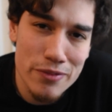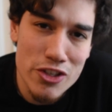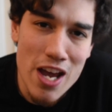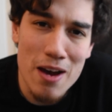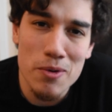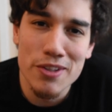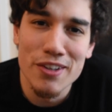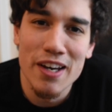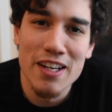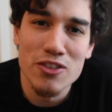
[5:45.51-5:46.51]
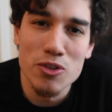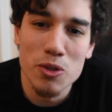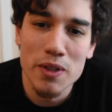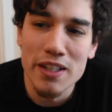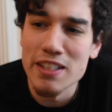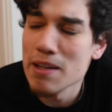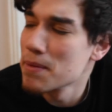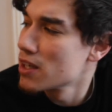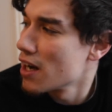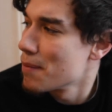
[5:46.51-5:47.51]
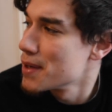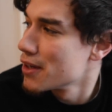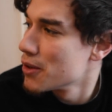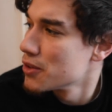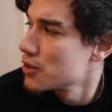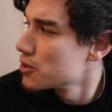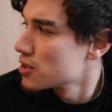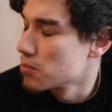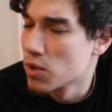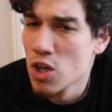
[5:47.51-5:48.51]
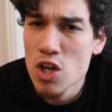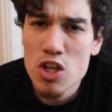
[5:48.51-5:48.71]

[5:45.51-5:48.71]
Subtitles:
chat with you guys real quick, because I've been going through some